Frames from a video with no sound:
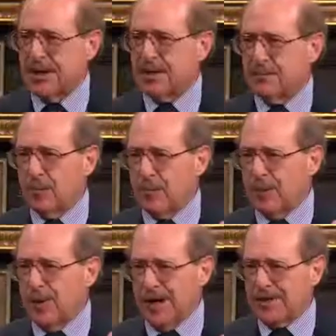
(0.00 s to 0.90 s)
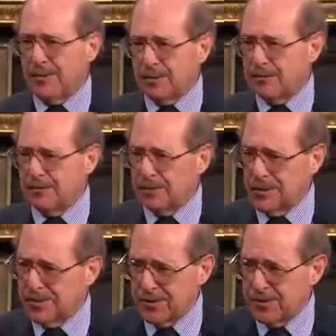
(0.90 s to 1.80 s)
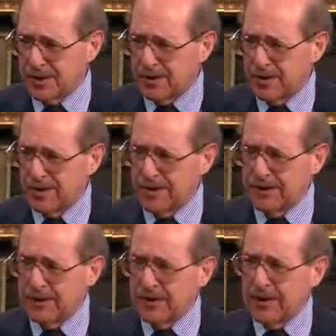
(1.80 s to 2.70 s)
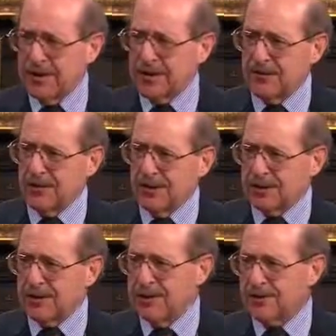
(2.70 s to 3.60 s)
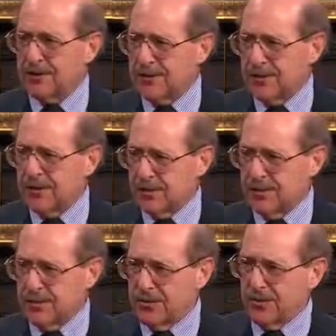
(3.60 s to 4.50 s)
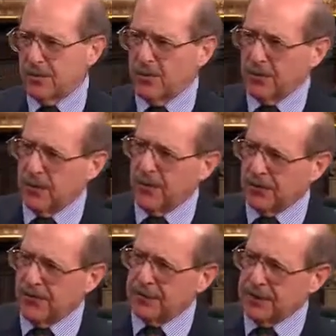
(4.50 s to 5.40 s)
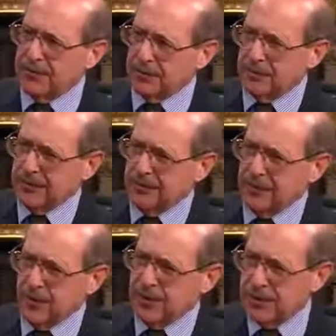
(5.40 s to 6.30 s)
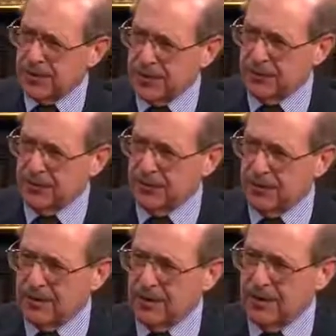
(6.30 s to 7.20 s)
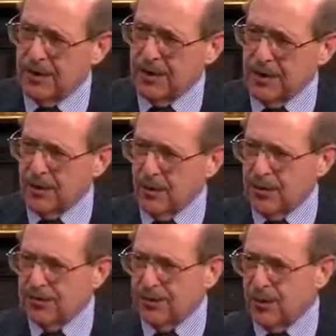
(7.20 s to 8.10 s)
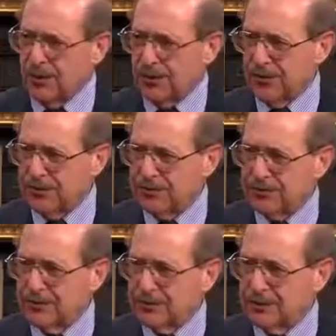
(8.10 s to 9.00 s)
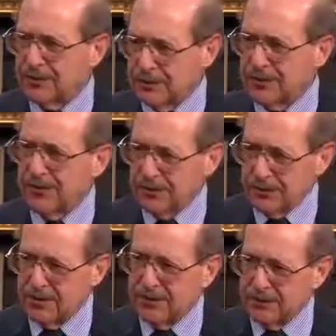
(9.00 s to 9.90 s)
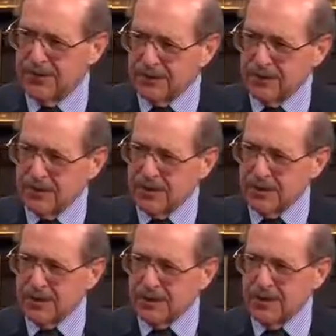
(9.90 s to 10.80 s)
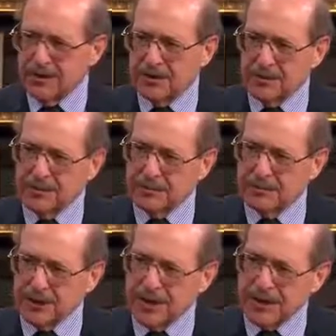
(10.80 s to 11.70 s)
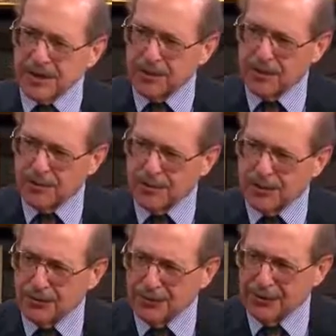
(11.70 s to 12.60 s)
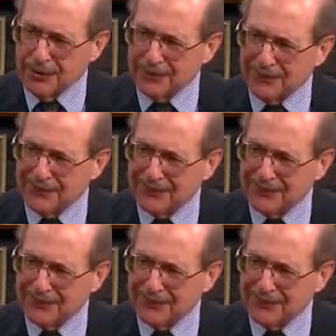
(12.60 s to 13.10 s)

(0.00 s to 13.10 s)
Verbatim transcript: his second possible worst mistake. Instead of going to Costa Rica, which are where the longest-lived people live in the Western Hemisphere, and going to the oldest... In Costa Rica? Yes, sir. Why Costa Rica? Because that's where all the minerals are at.